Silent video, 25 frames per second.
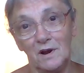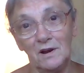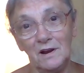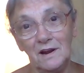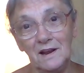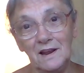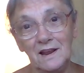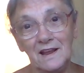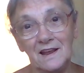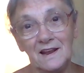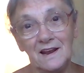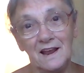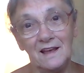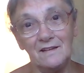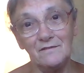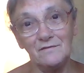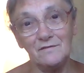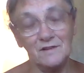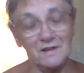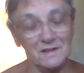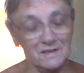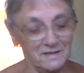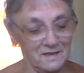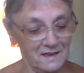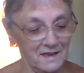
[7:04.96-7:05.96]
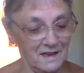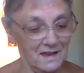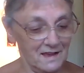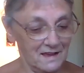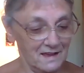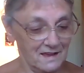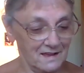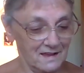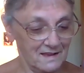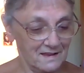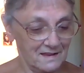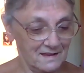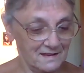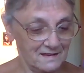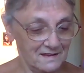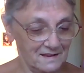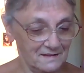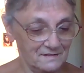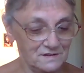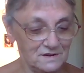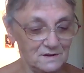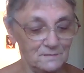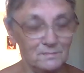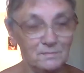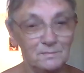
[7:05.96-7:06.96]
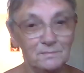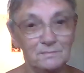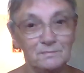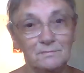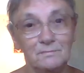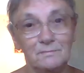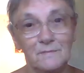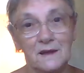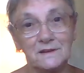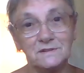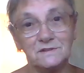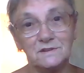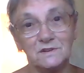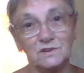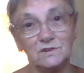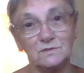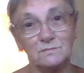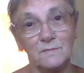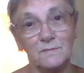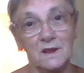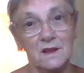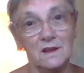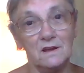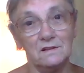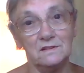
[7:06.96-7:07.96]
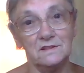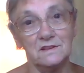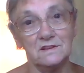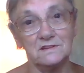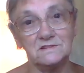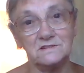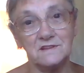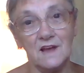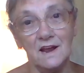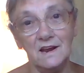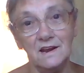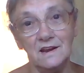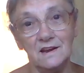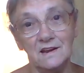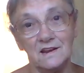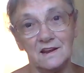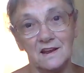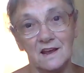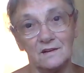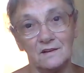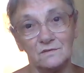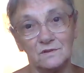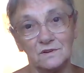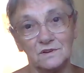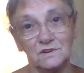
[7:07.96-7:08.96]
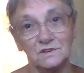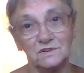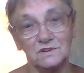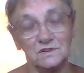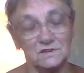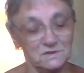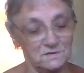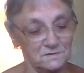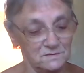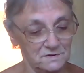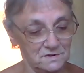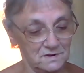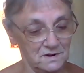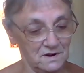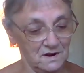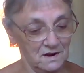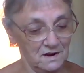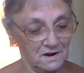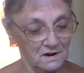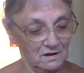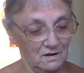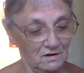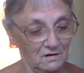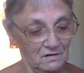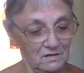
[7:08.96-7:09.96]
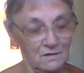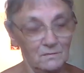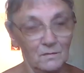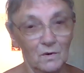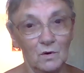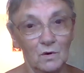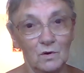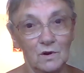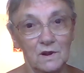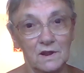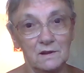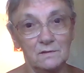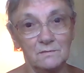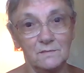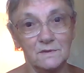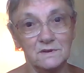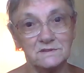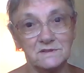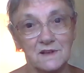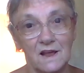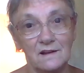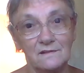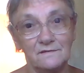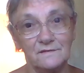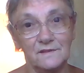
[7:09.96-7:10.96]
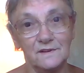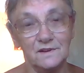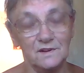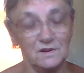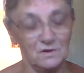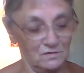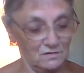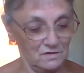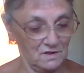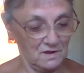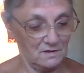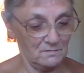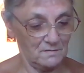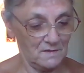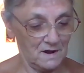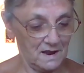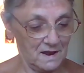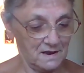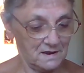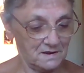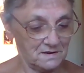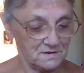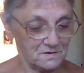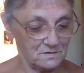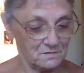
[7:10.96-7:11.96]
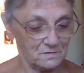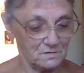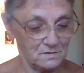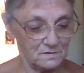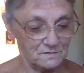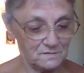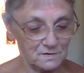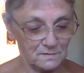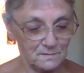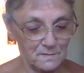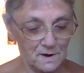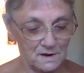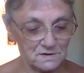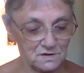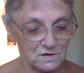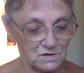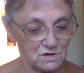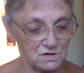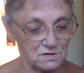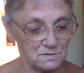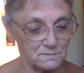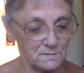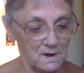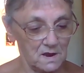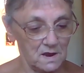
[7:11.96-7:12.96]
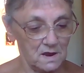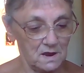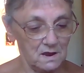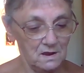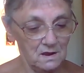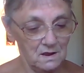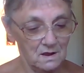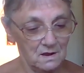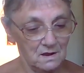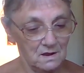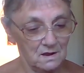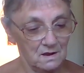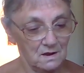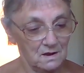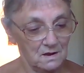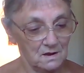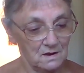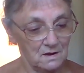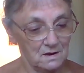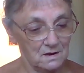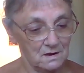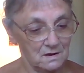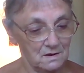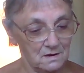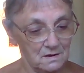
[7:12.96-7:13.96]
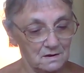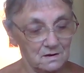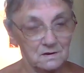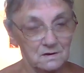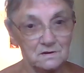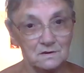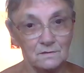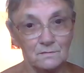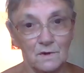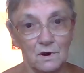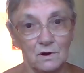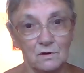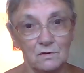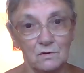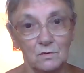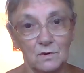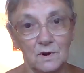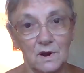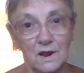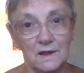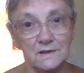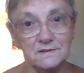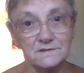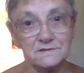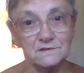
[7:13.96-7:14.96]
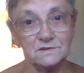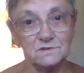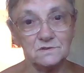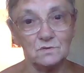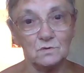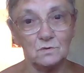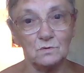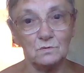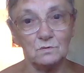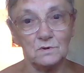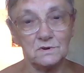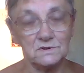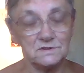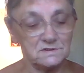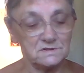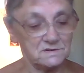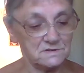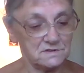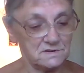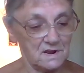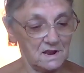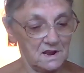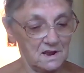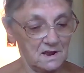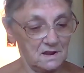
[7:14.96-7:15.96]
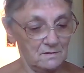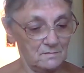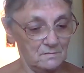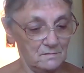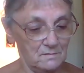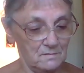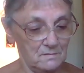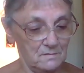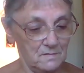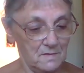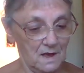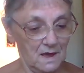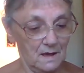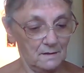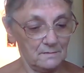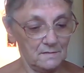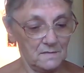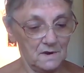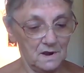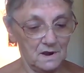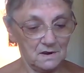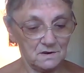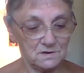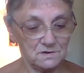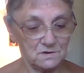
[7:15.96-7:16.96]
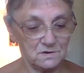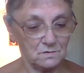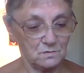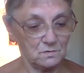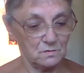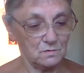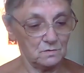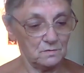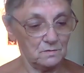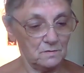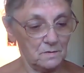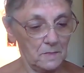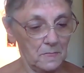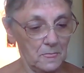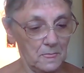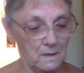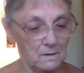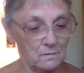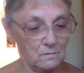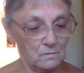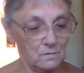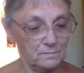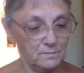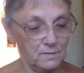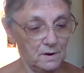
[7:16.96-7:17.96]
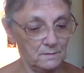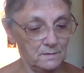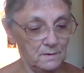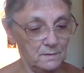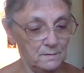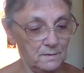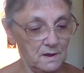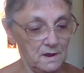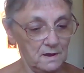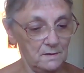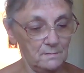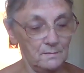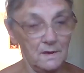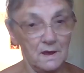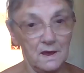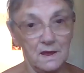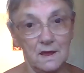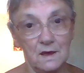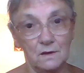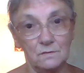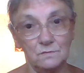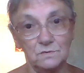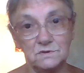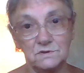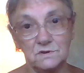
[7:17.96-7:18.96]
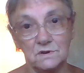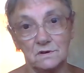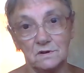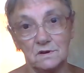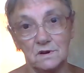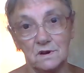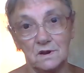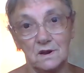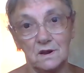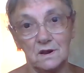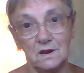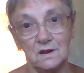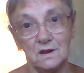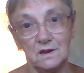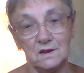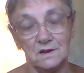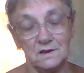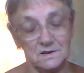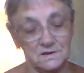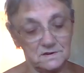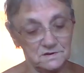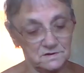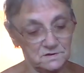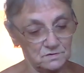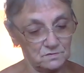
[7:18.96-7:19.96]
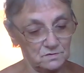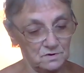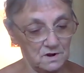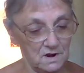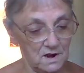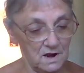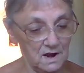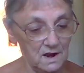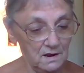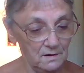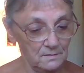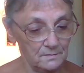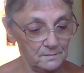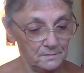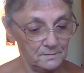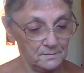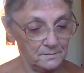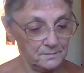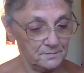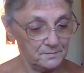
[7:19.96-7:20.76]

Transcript: broccoli and everything. If she messaged me on the Saturday, I would have just got them all in myself and done them, like. So she messages me tomorrow and lets us know what's happening, so we'll probably be at my house on Sunday.